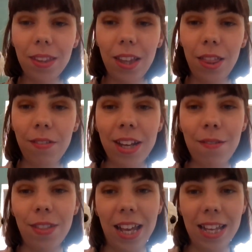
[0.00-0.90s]
three
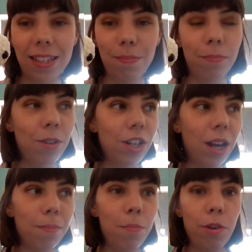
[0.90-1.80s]
of these, which
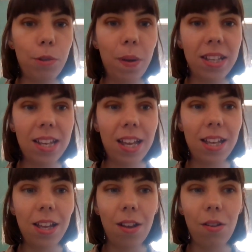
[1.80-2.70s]
are much better.
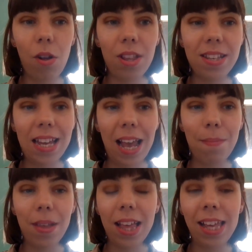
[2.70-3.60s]
All the
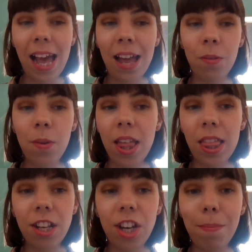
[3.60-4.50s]
same, again with
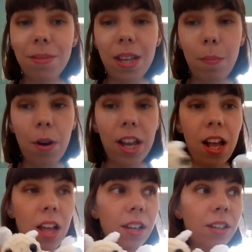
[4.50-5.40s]
James C. Brett
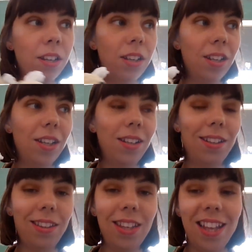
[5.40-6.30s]
yarn.
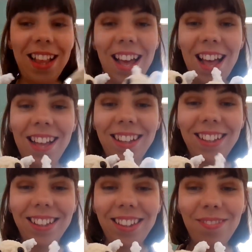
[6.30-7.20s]
Yeah,
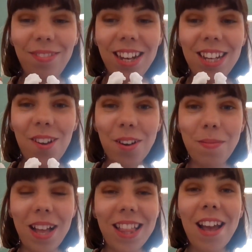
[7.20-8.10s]
pretty adorable,
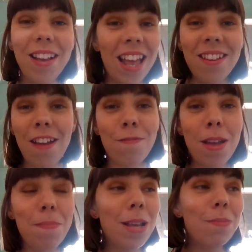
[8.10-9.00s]
aren't they? Again, never
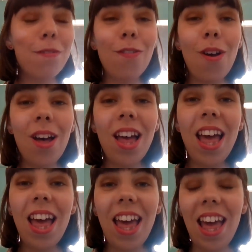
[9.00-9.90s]
made bees before.
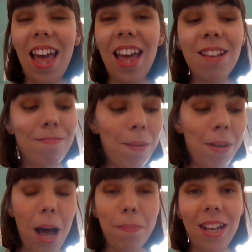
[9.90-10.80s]
I'm
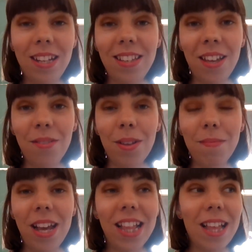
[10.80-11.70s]
happy to
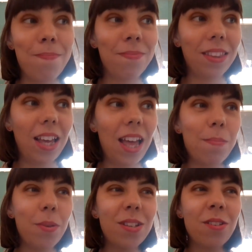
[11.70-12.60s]
make them.
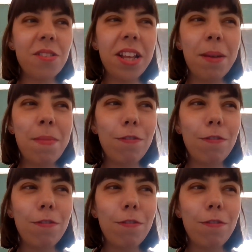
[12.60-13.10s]
But it's not something I make